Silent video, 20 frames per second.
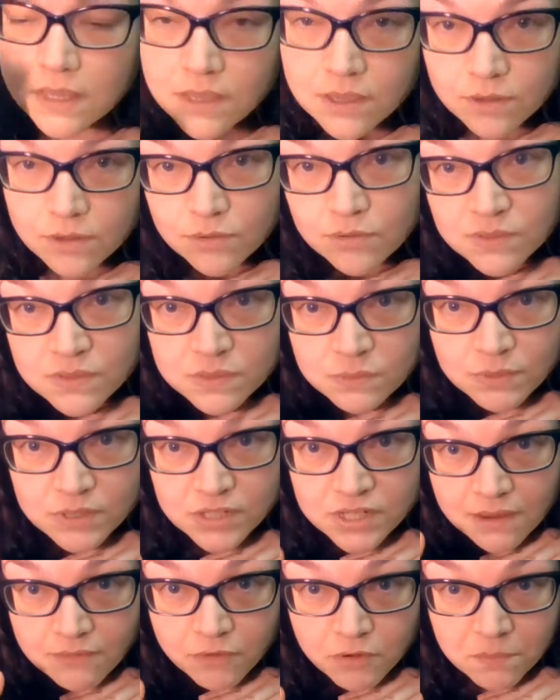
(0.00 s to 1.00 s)
use
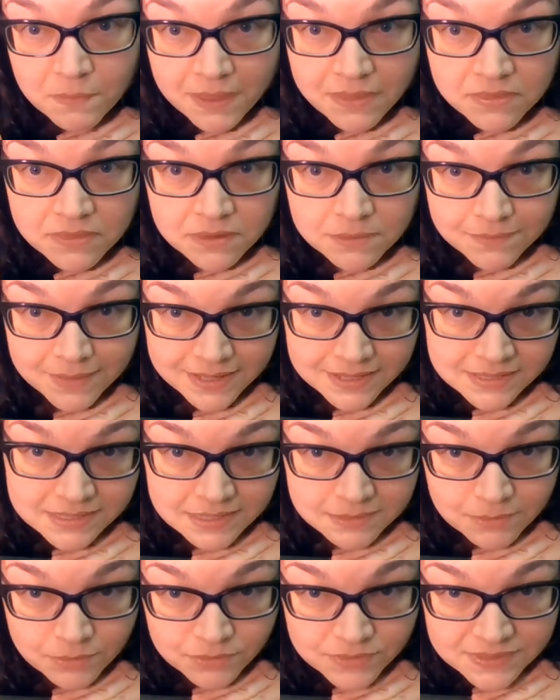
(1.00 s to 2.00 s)
whichever method makes
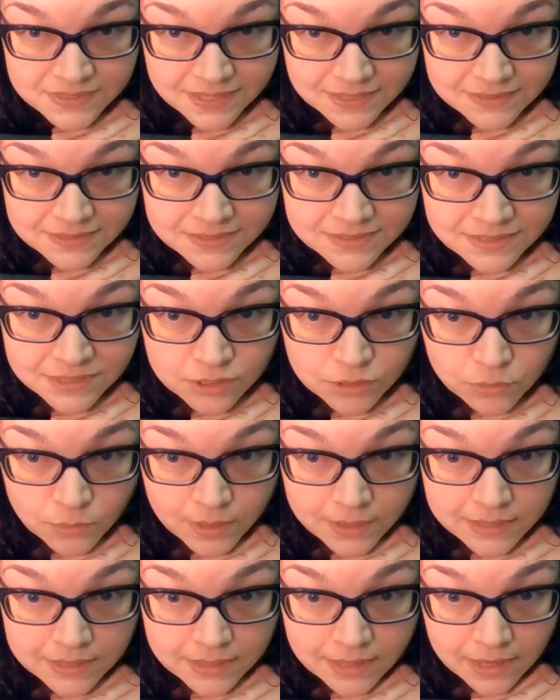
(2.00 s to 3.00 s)
the most sense to
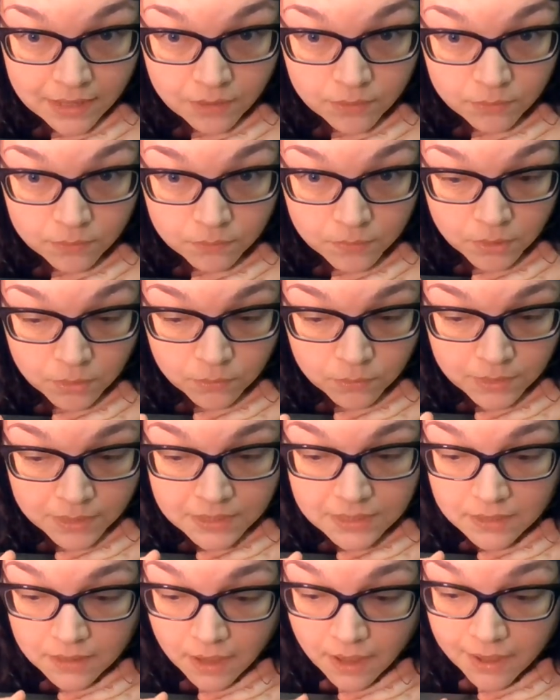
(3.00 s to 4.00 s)
you right now. All
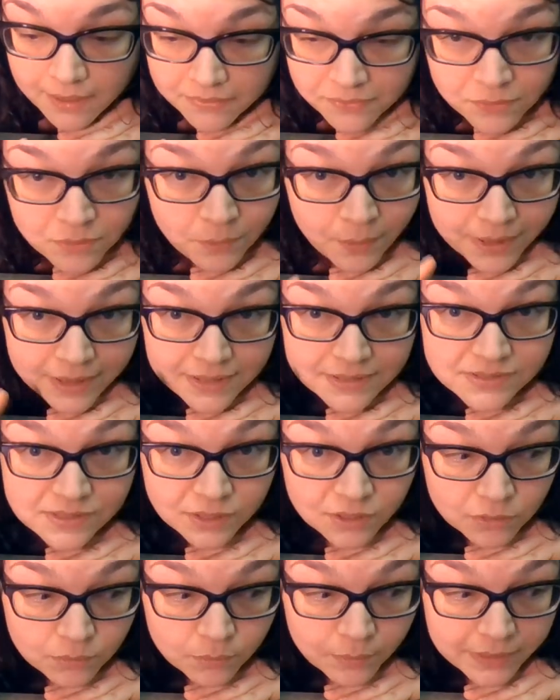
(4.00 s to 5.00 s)
right, either way is
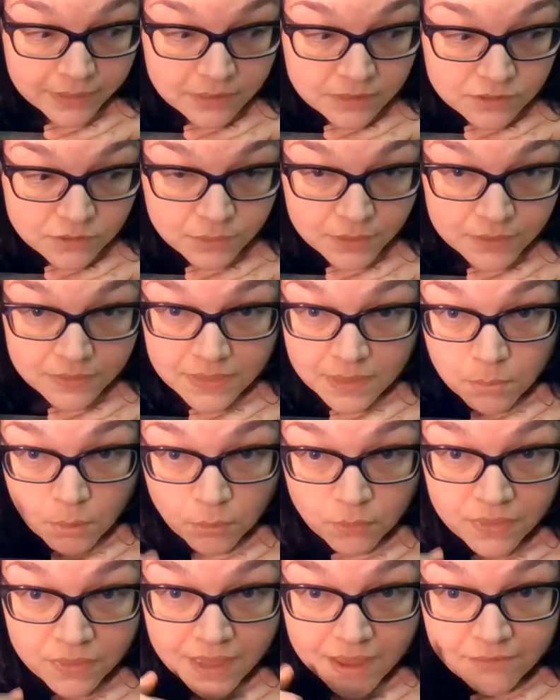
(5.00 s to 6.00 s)
a good way to do it. They
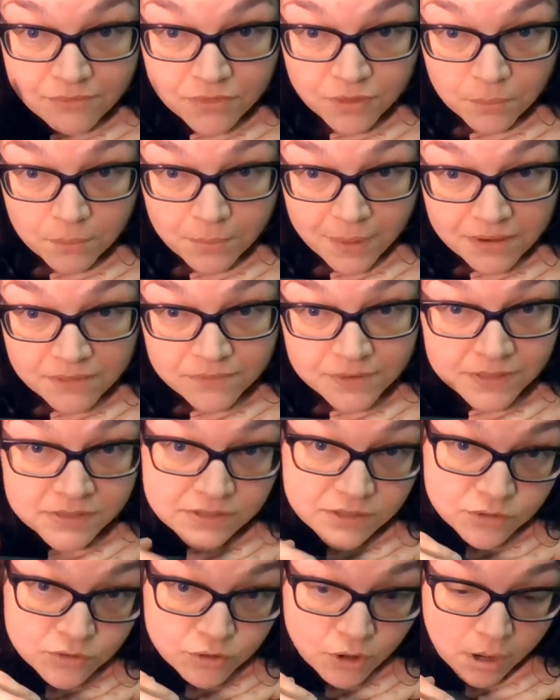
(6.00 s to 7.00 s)
both have their
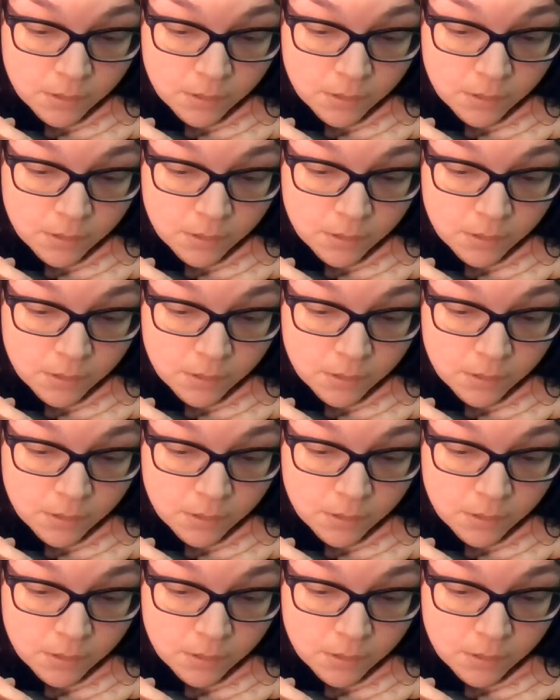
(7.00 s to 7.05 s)
benefits and